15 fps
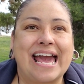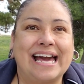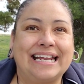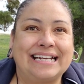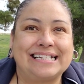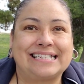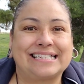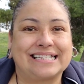
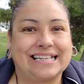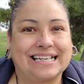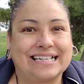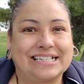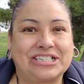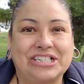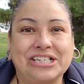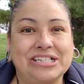And it's
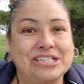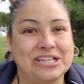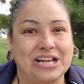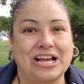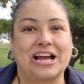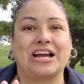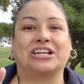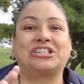she's
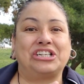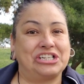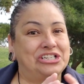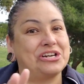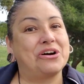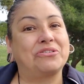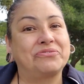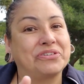
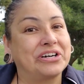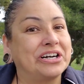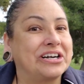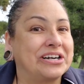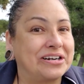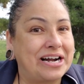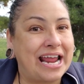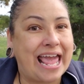known for
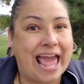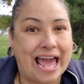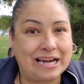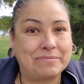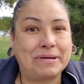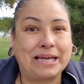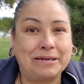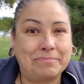her
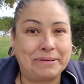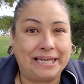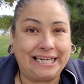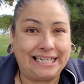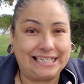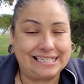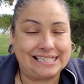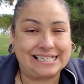handmade
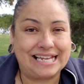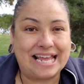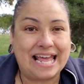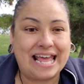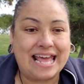beanies.